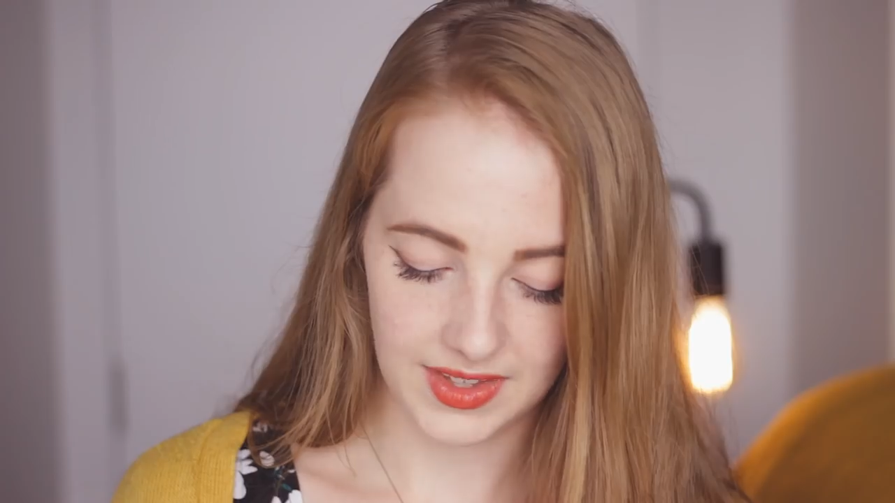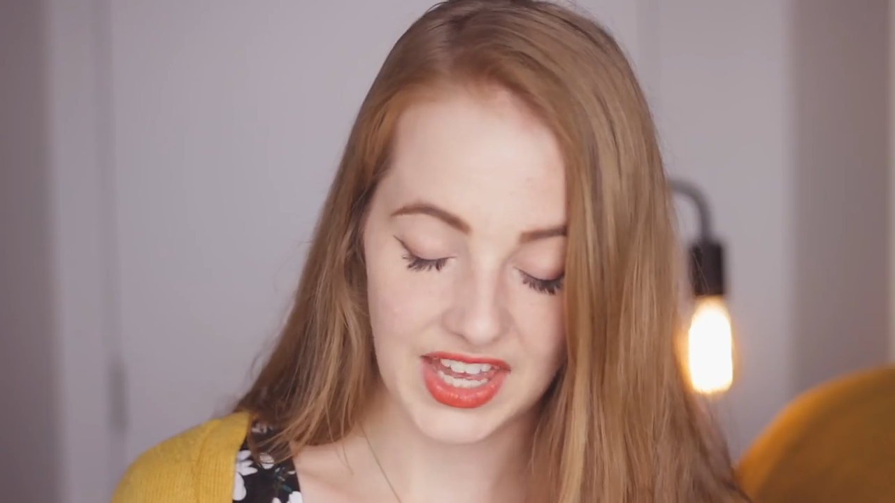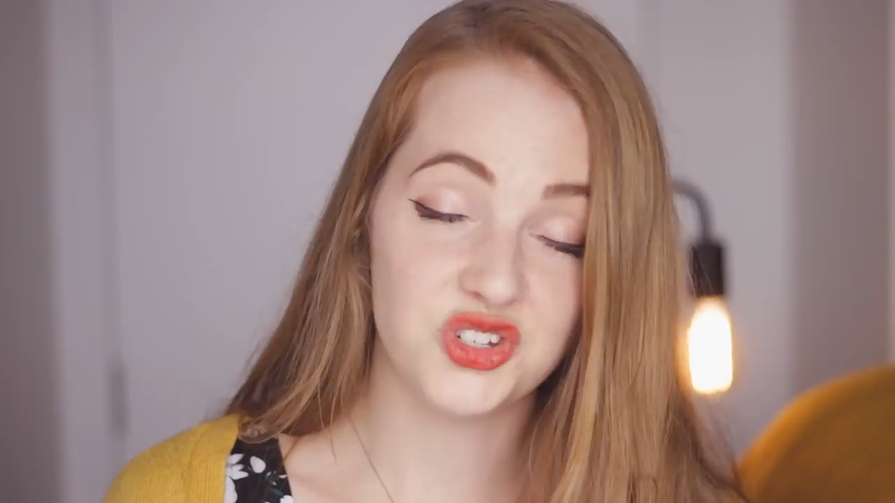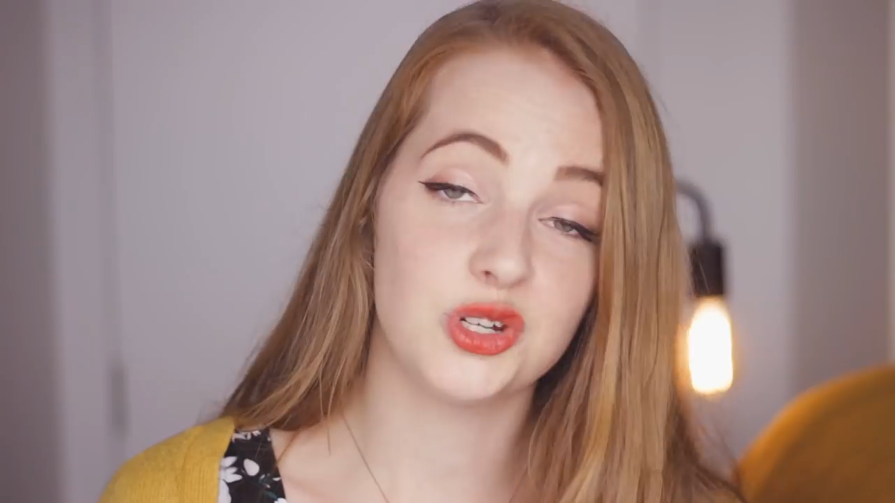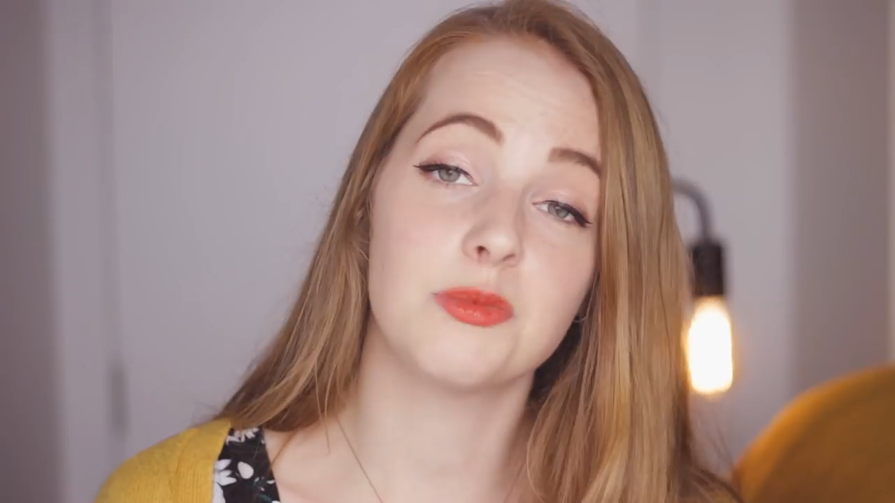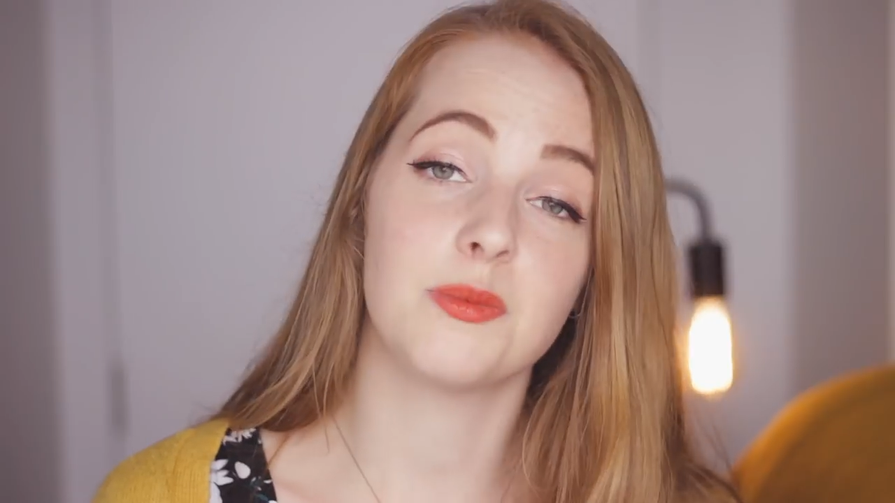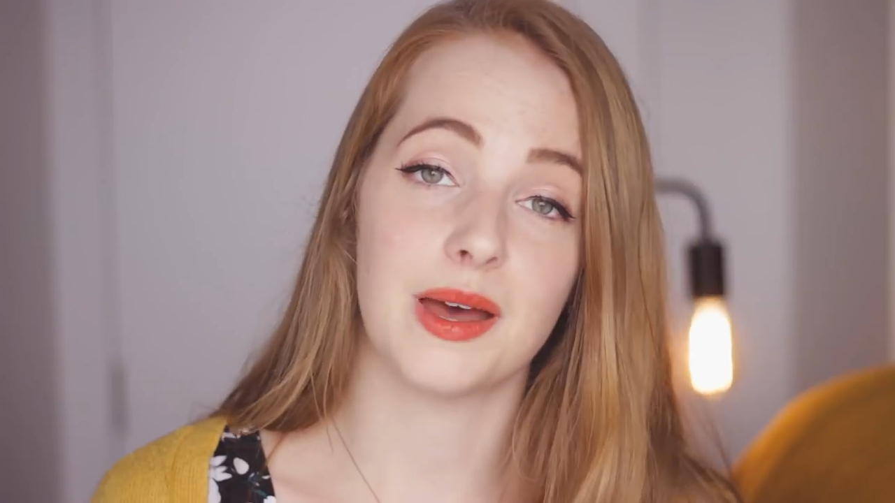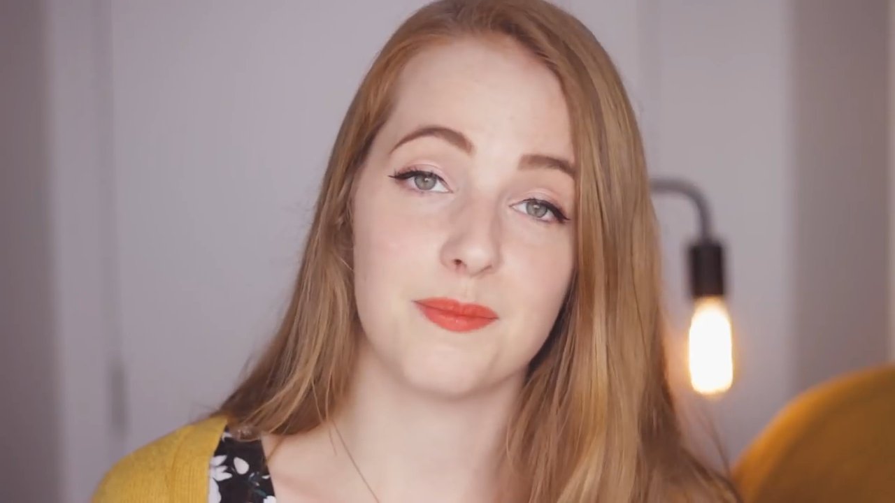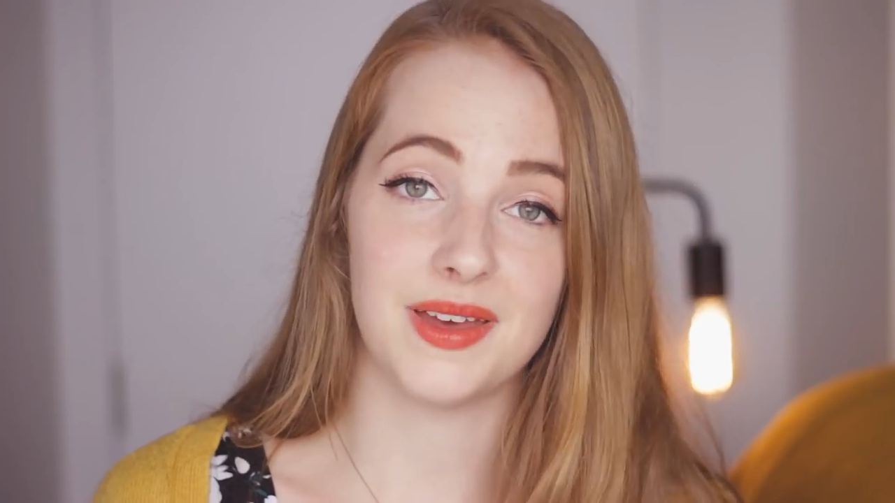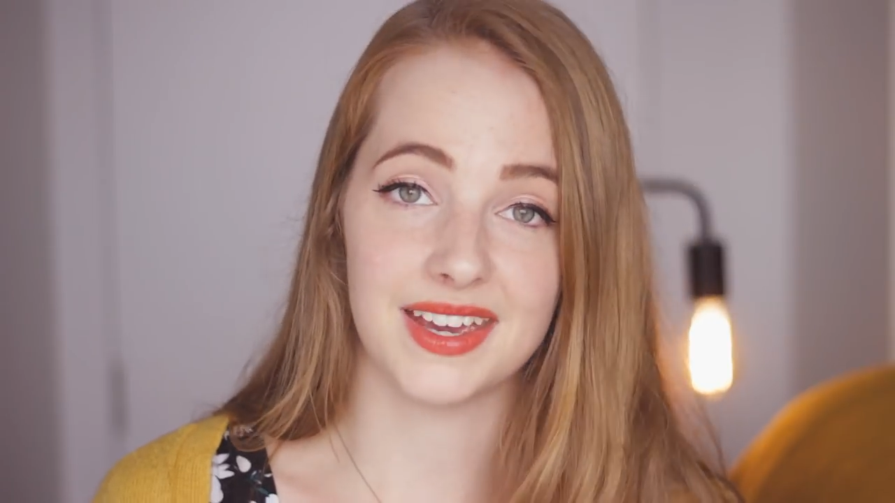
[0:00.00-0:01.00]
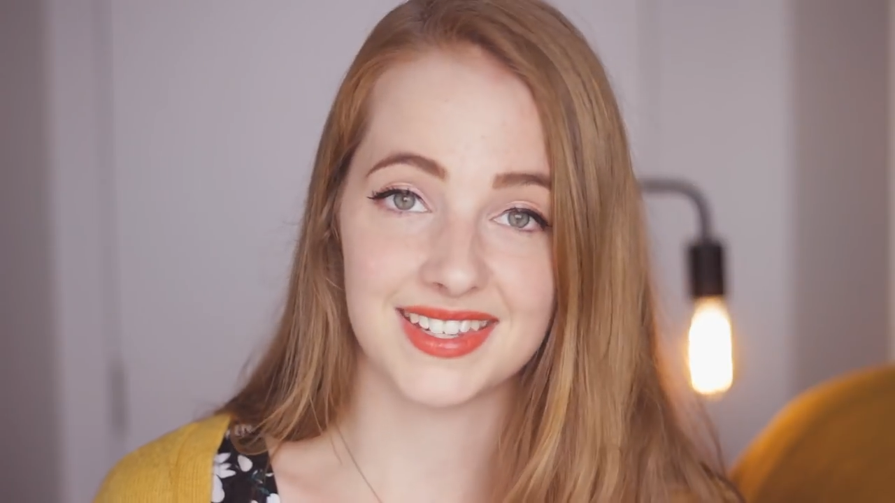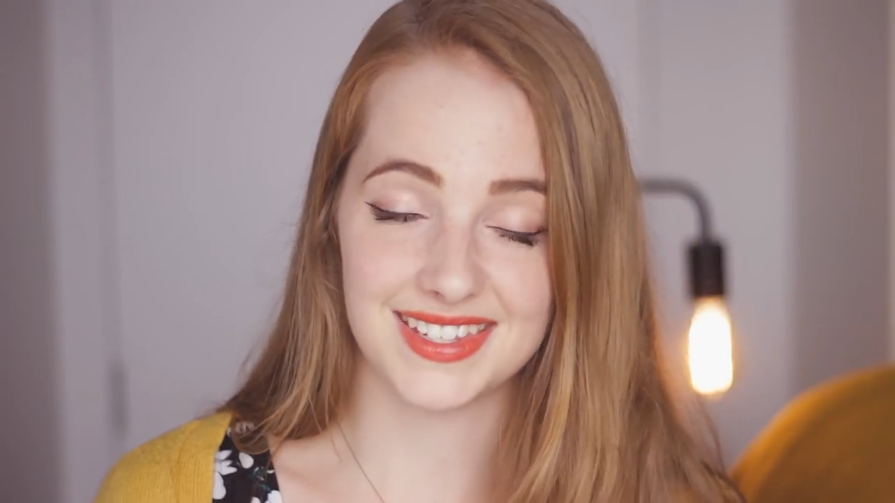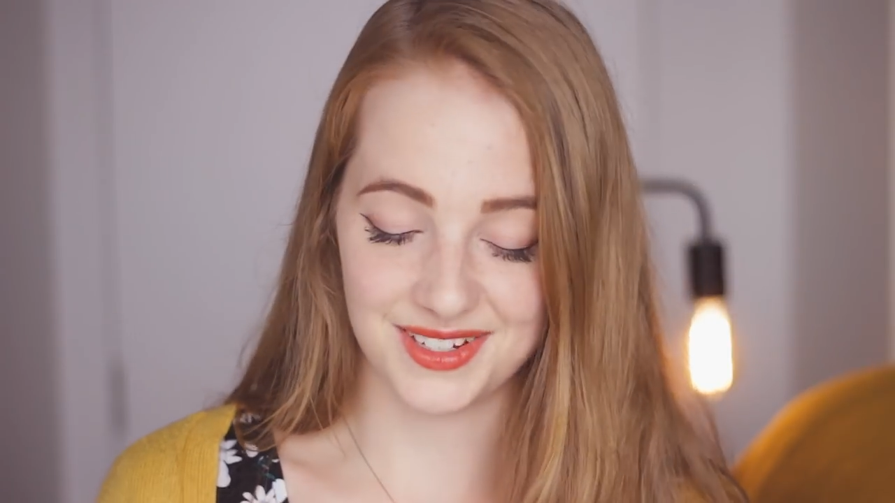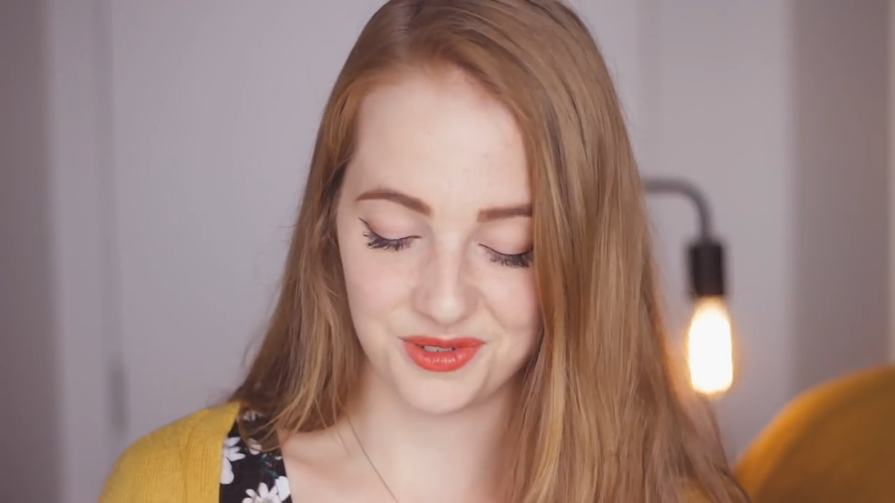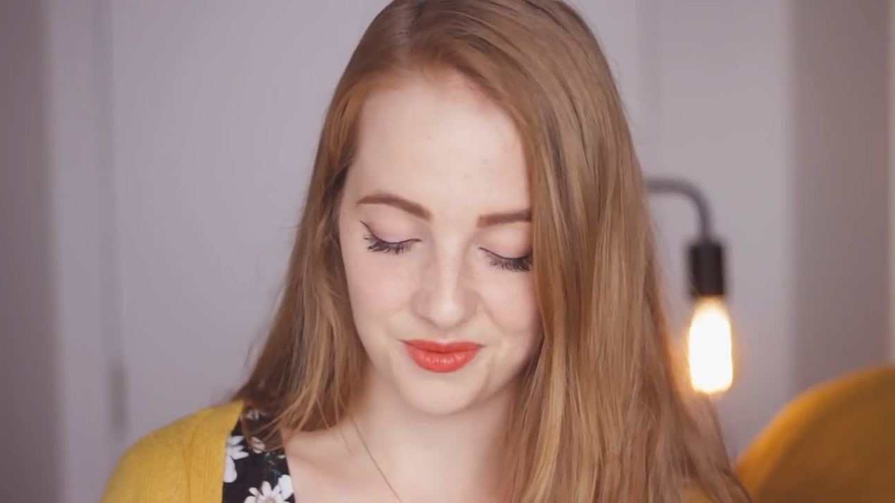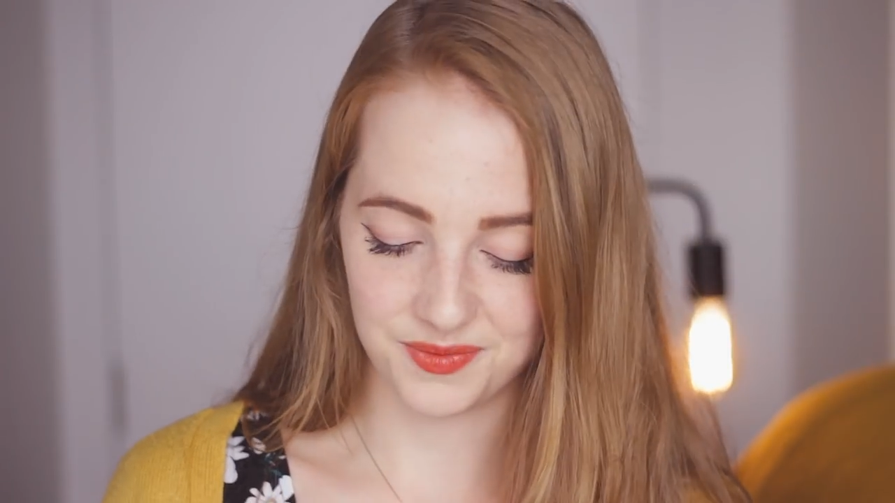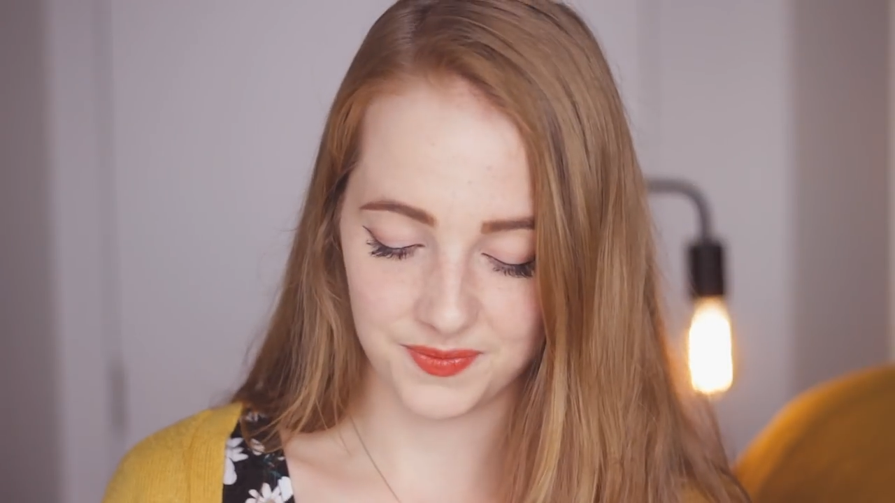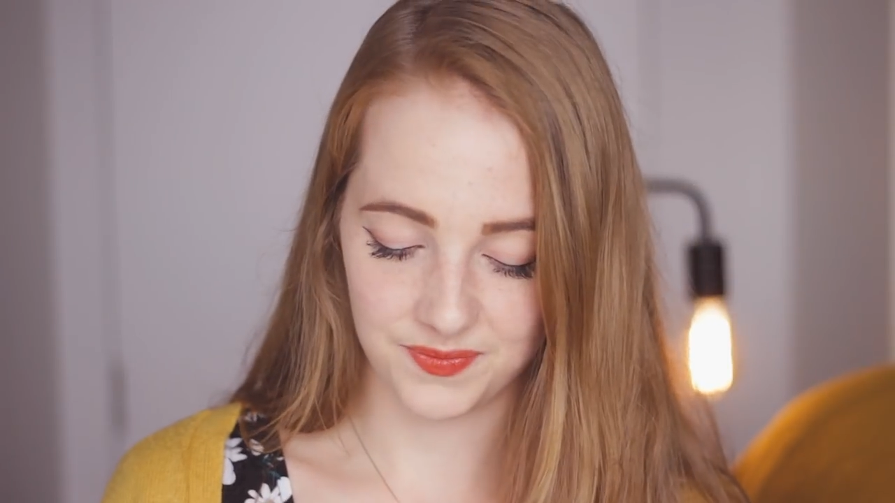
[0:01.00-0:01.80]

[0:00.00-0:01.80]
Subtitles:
I dream about Beck still.